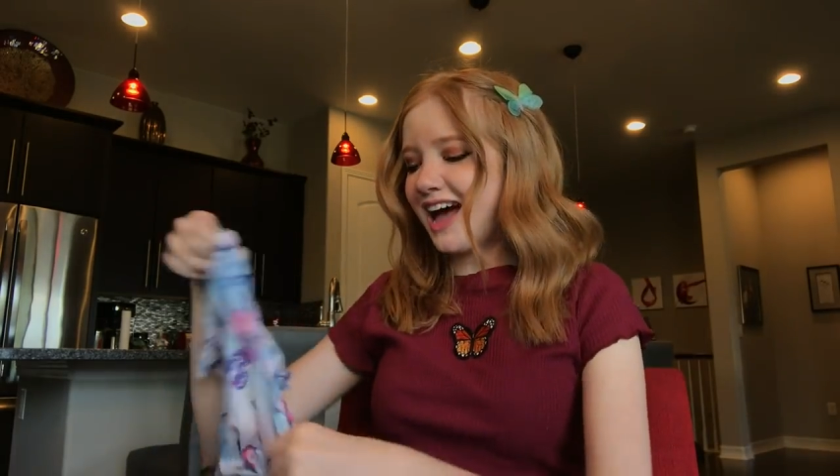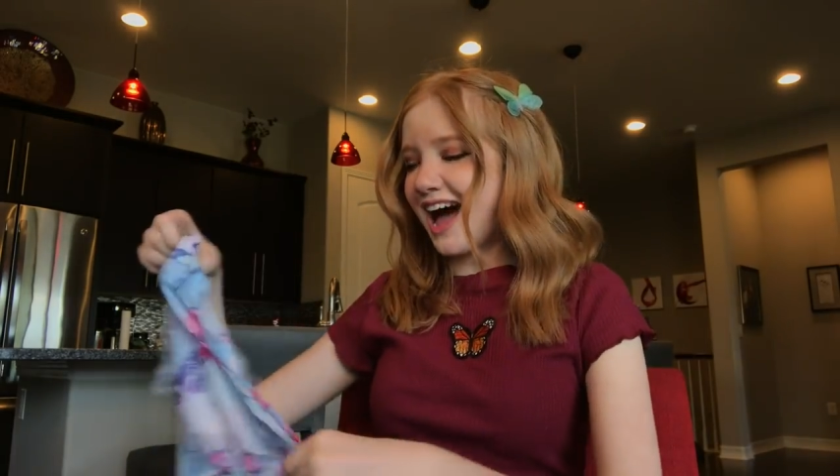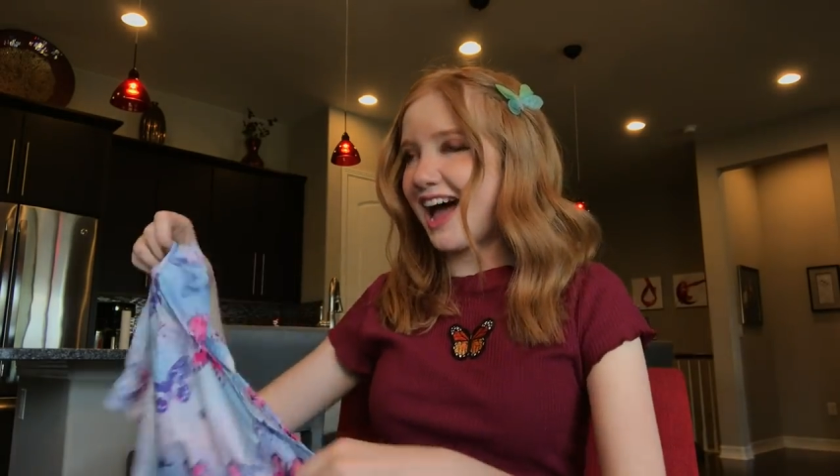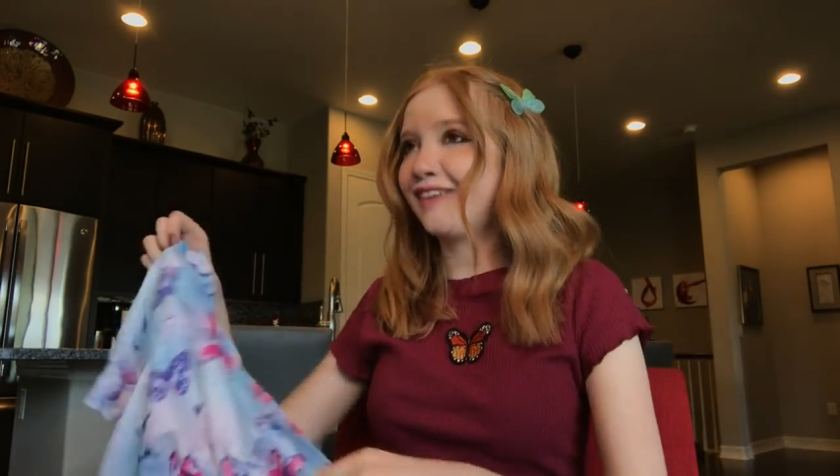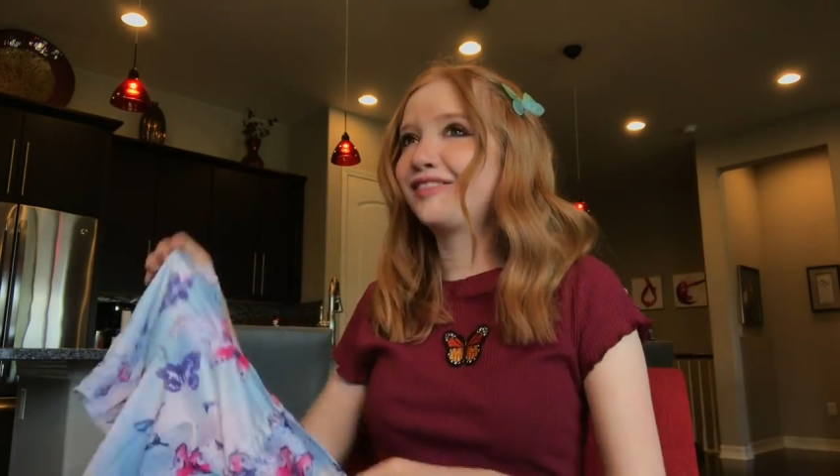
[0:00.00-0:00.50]

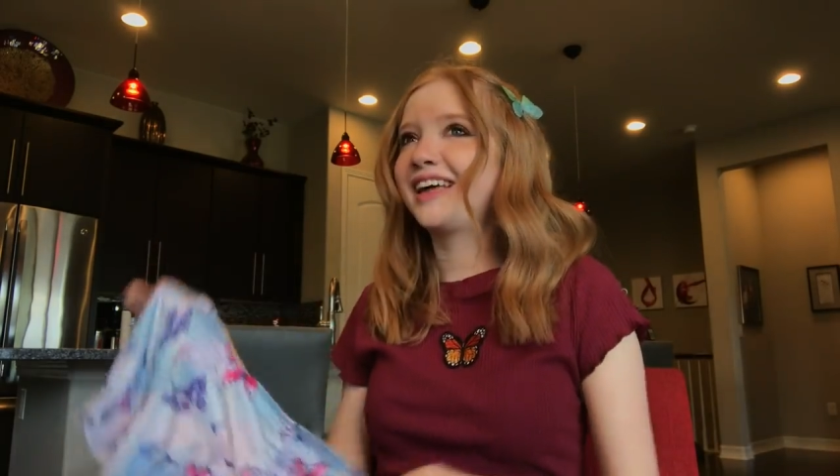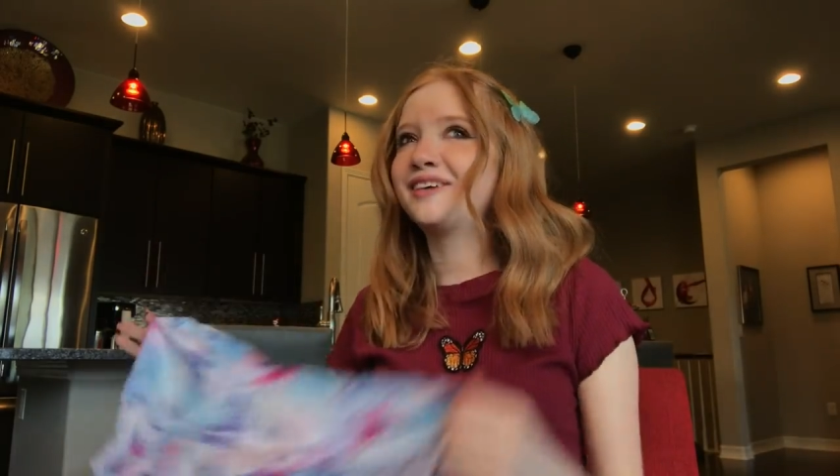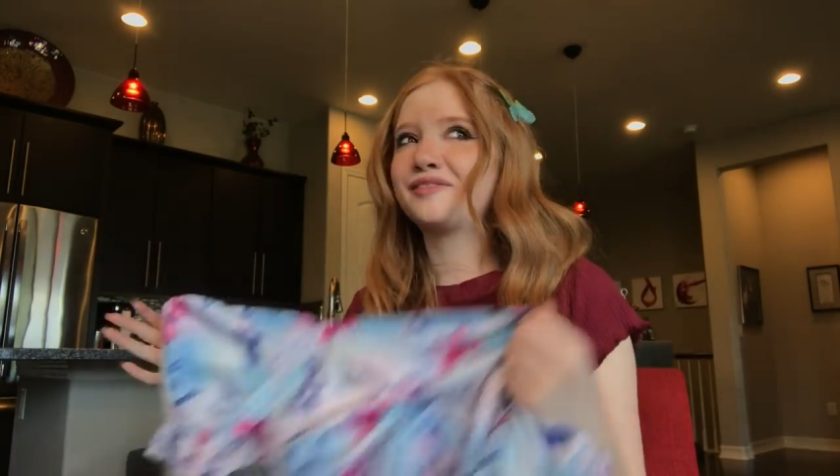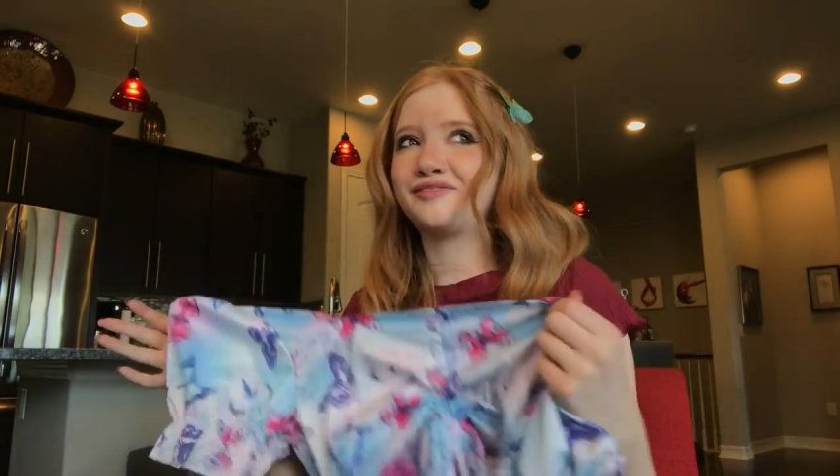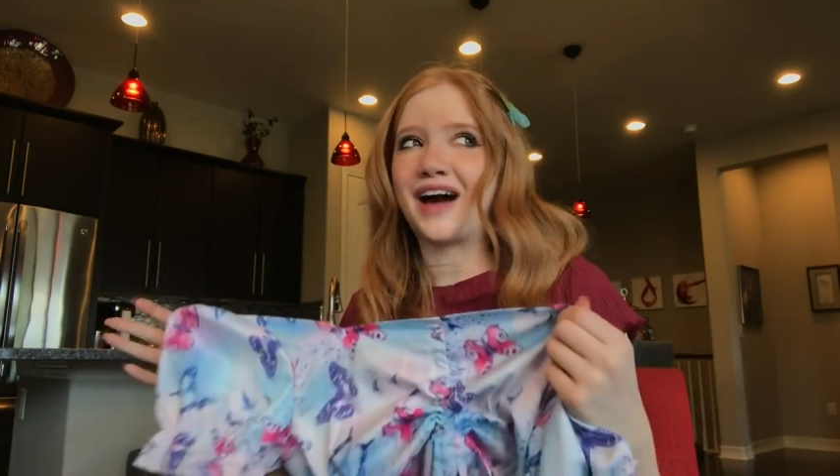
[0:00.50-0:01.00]
I have like
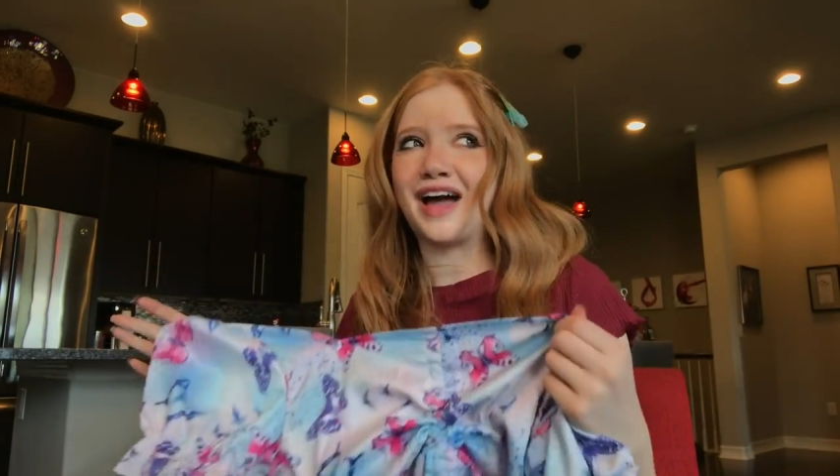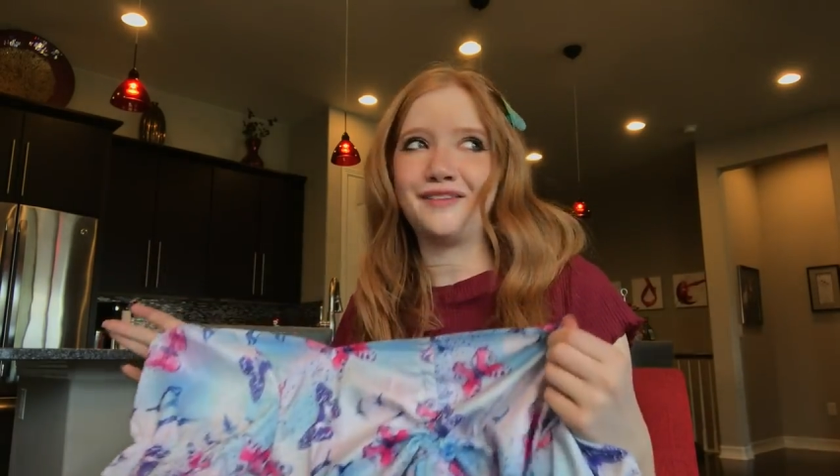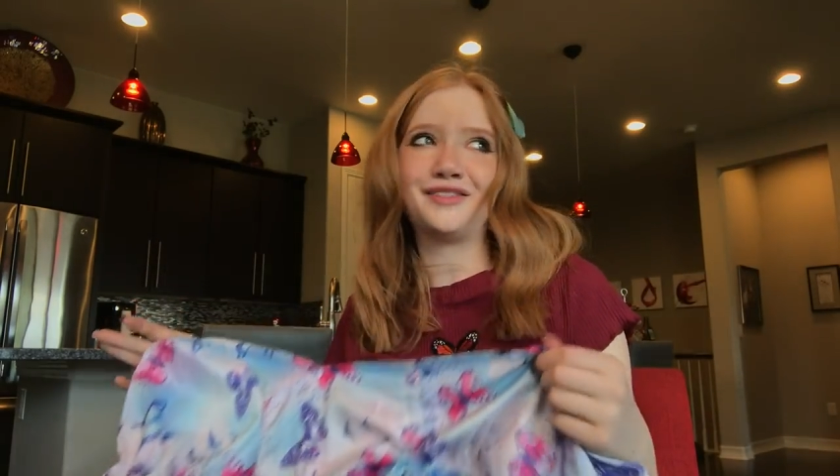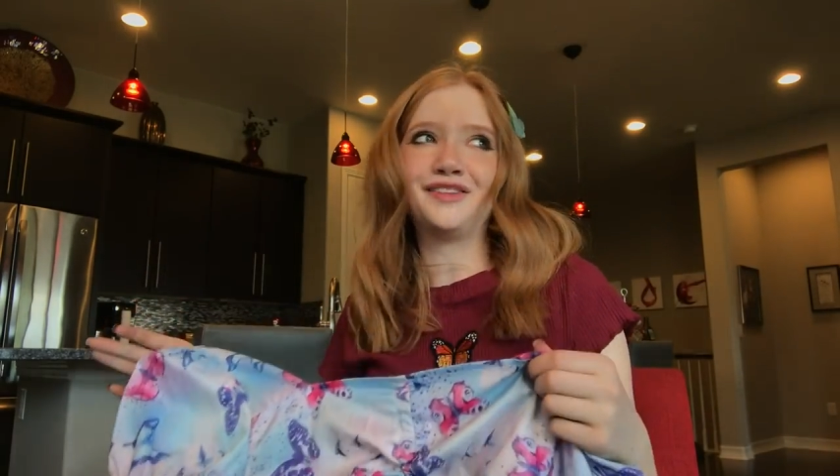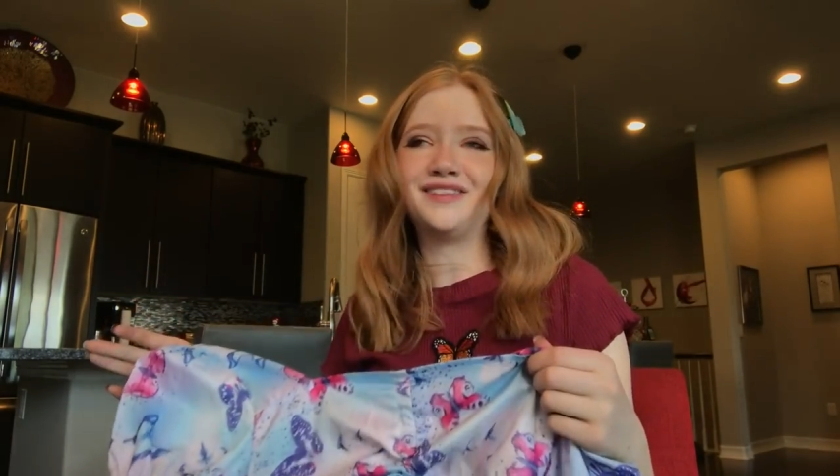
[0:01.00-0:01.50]

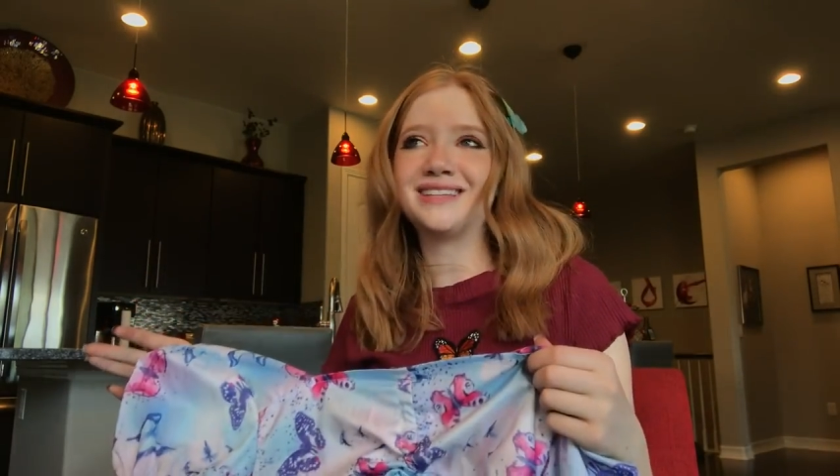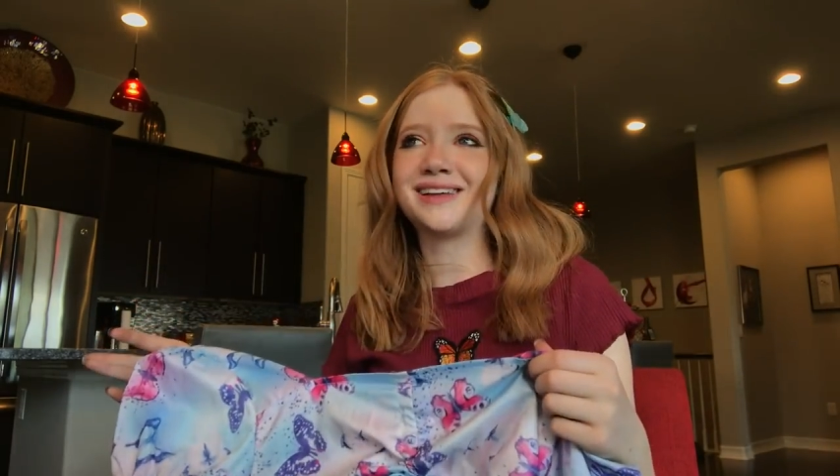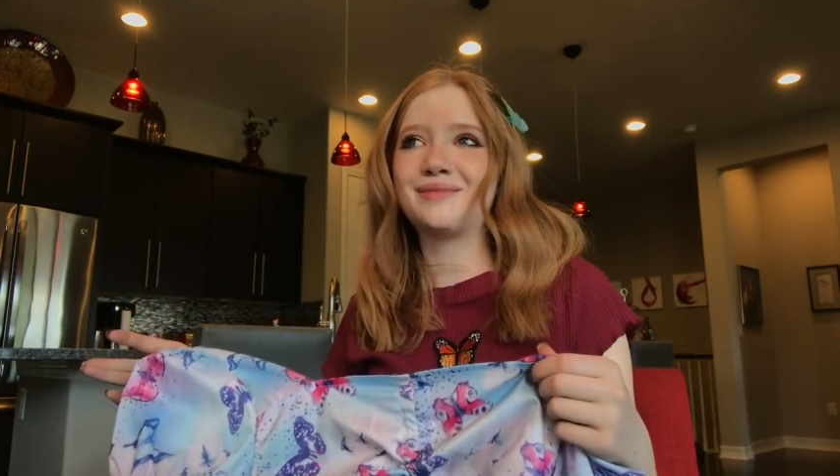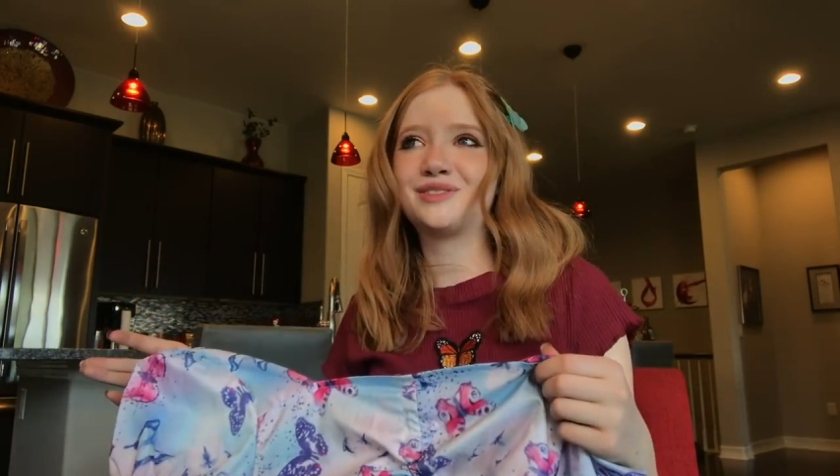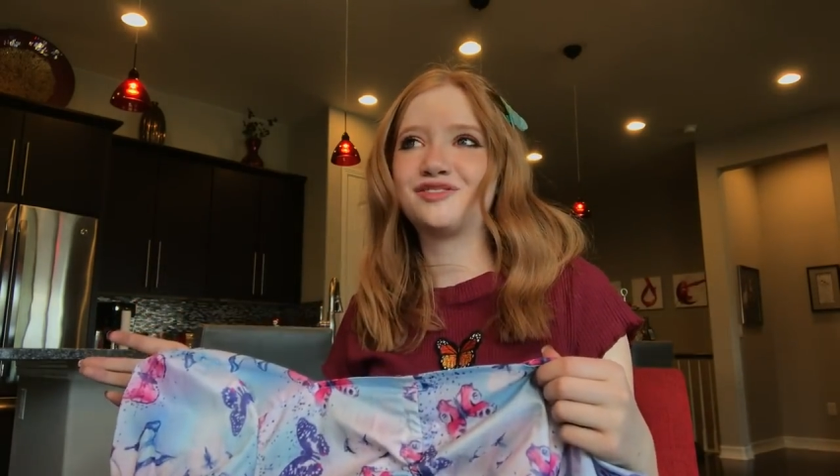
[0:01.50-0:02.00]
5 of these
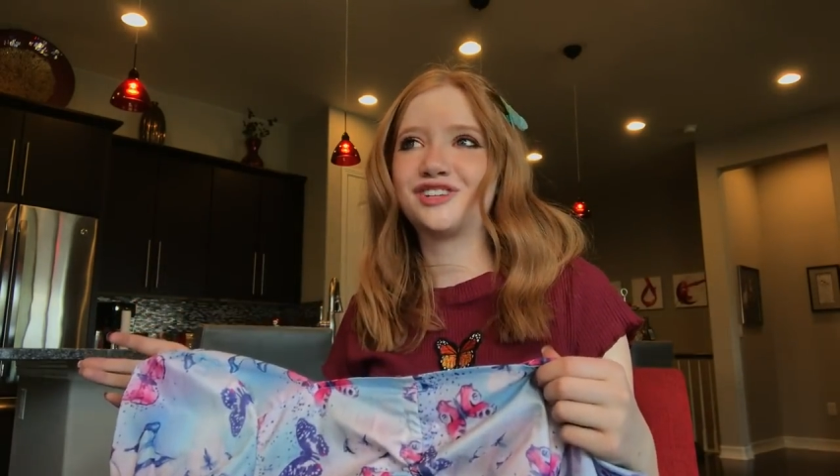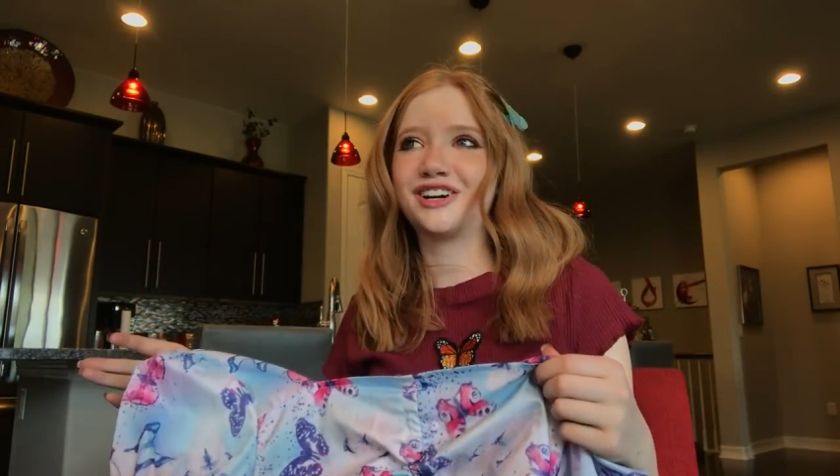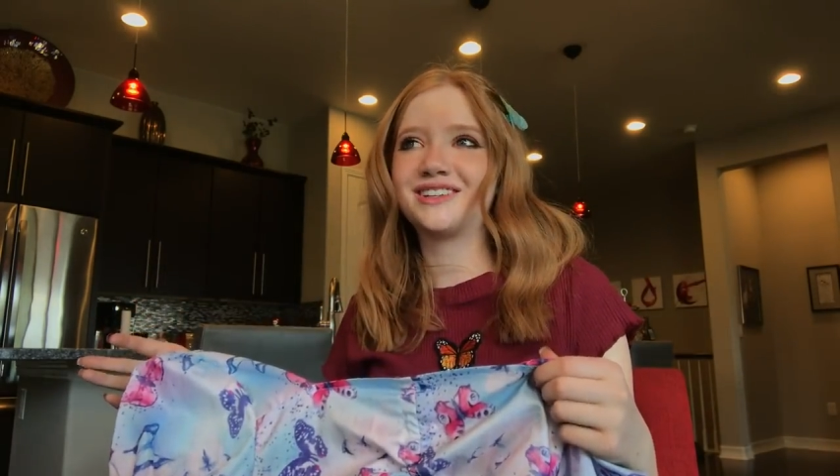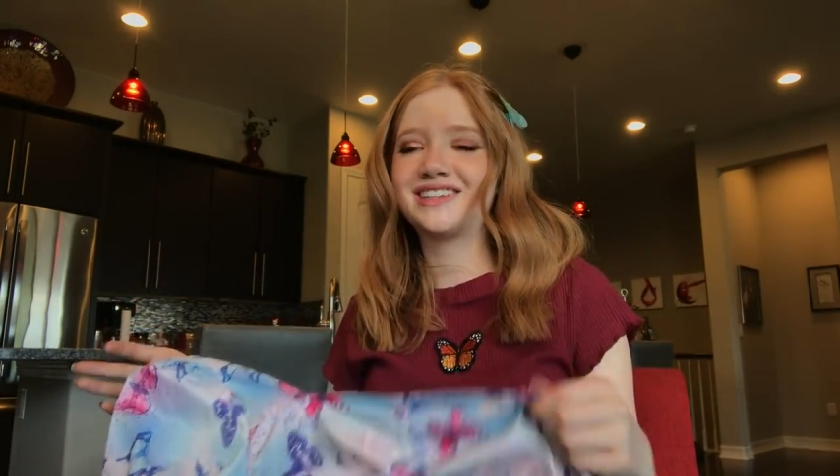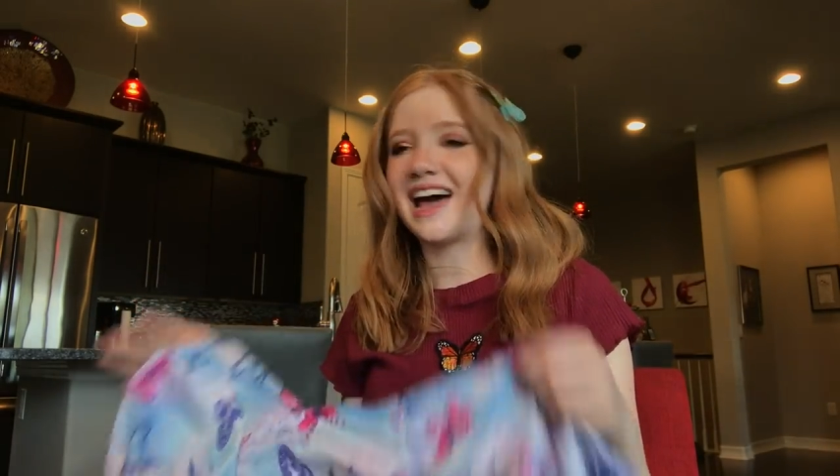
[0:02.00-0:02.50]
types of shirts.